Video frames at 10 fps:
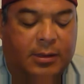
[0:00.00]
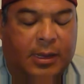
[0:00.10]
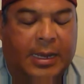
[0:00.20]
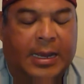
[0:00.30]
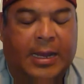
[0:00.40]

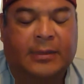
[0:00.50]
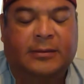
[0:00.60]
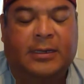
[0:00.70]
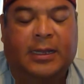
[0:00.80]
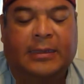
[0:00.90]
I got
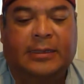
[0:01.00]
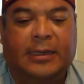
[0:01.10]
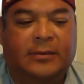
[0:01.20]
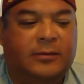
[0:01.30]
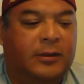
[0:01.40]
into collecting
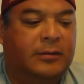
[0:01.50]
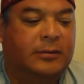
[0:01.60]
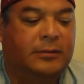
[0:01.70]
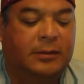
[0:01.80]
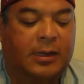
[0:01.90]

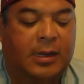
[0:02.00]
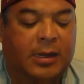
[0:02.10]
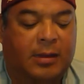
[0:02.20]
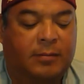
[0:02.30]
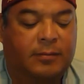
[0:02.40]
inserts.
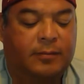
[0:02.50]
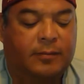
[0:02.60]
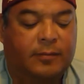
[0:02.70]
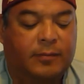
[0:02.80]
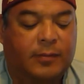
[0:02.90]
A
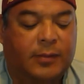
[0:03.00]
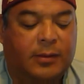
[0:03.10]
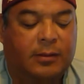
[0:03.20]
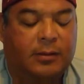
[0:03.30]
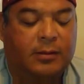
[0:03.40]

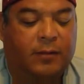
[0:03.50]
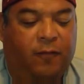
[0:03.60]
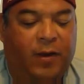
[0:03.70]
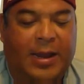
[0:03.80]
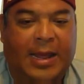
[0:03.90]

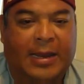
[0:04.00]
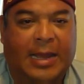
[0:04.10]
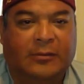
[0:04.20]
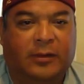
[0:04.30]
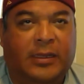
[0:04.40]
friend had
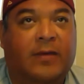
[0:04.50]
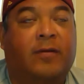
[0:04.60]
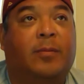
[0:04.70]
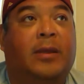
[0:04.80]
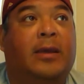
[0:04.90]
actually
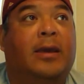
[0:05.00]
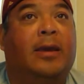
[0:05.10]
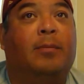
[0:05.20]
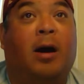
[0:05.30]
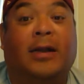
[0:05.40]
given me
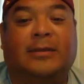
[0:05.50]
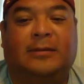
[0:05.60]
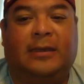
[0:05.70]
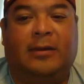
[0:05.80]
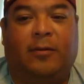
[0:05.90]
a raw
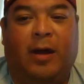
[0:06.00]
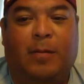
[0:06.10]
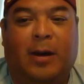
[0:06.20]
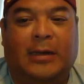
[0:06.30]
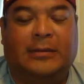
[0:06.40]

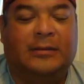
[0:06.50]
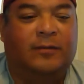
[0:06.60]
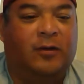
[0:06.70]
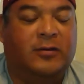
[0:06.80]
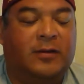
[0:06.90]
Mondesi
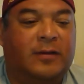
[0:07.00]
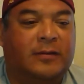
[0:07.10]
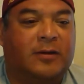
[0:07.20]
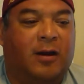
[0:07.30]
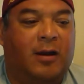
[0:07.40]
version of
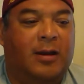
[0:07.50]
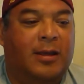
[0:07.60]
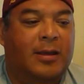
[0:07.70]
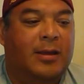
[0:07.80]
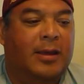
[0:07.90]
this card,
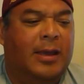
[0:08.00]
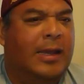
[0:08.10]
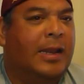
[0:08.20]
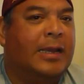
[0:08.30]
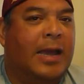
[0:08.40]

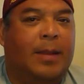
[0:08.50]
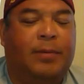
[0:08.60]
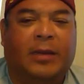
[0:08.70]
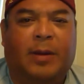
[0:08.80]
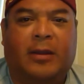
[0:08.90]
and it kind of
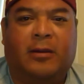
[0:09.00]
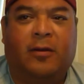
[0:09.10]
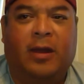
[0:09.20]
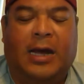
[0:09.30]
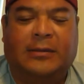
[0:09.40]
piqued my
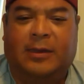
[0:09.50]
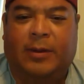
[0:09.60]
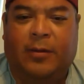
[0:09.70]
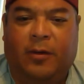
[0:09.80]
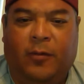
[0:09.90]
curiosity. I'm
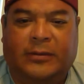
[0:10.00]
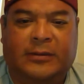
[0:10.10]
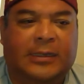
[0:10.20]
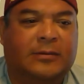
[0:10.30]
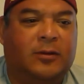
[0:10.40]
like, well, what's
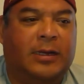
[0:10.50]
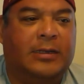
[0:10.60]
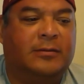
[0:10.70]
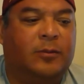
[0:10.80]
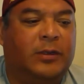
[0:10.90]
this? So I
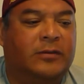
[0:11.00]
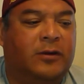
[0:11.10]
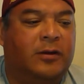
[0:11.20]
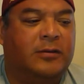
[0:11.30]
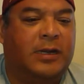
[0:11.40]
did some
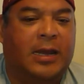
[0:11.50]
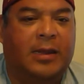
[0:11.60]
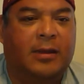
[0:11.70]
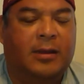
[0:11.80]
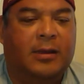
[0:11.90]
research,
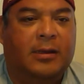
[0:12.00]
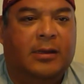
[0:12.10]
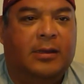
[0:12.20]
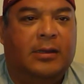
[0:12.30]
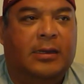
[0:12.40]
and
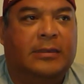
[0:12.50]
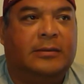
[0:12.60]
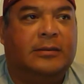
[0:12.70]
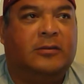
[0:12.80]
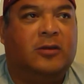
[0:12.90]

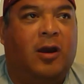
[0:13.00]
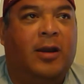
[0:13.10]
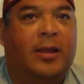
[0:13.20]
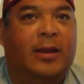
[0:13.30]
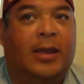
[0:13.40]
it
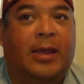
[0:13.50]
started